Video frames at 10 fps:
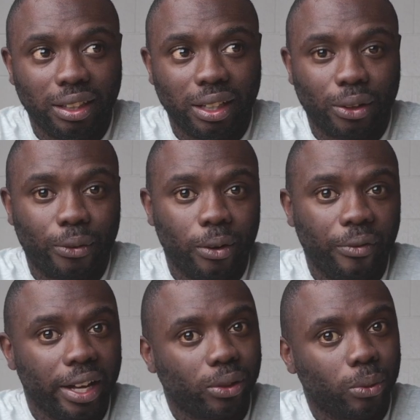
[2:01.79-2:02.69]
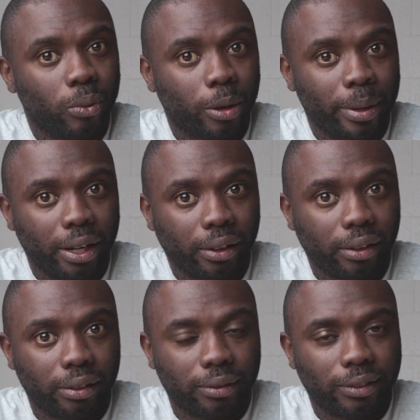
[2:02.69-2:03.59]
the other form factor will work better.
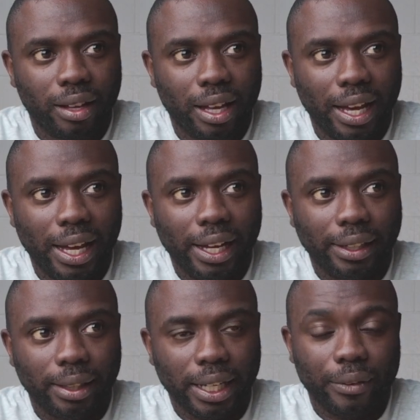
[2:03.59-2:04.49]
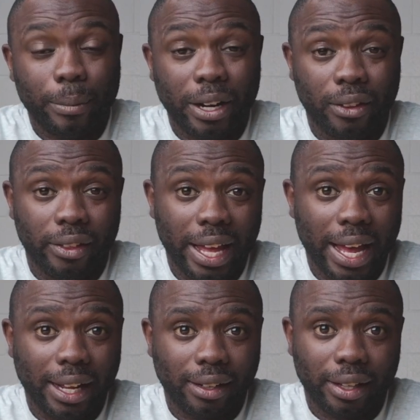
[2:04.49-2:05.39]
And even better than
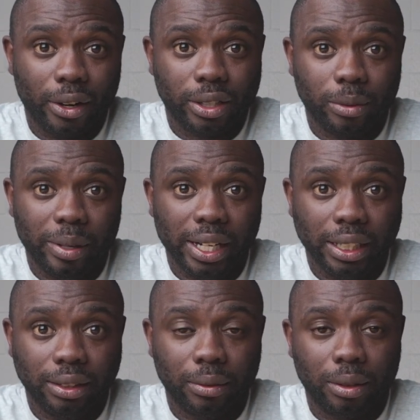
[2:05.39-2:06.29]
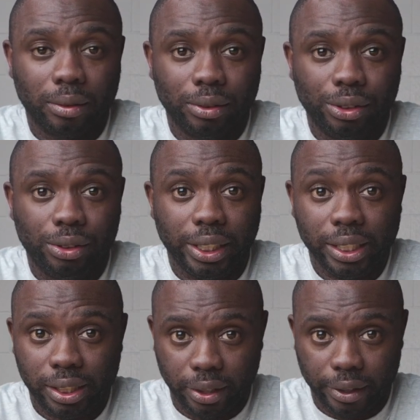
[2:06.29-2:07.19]
that, the Ursa Mini G
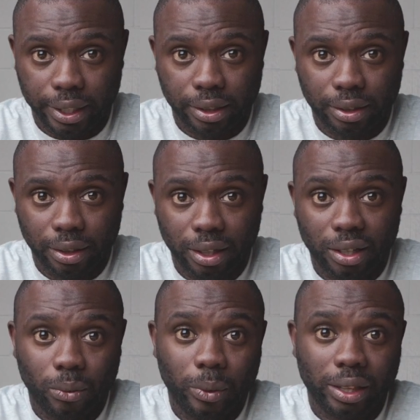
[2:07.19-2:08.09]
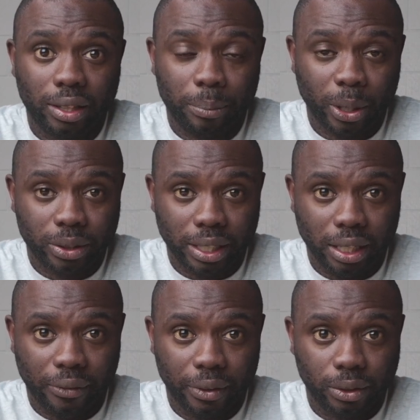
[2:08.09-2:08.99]
series with the built-in
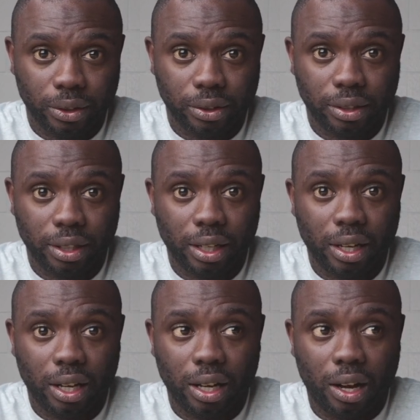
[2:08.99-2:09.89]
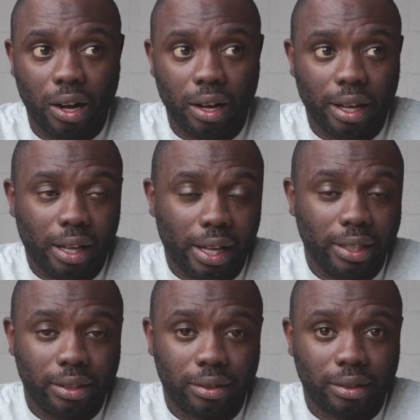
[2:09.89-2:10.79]
filters
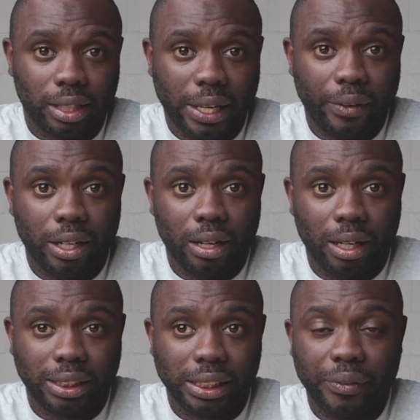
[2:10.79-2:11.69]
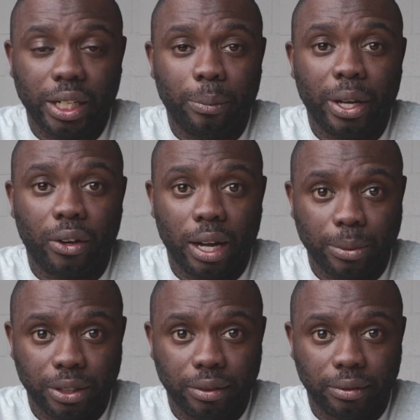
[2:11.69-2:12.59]
is even a better
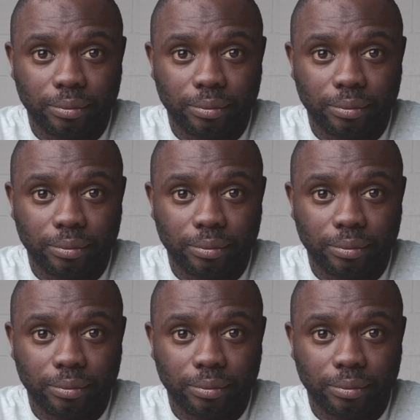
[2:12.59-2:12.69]
option.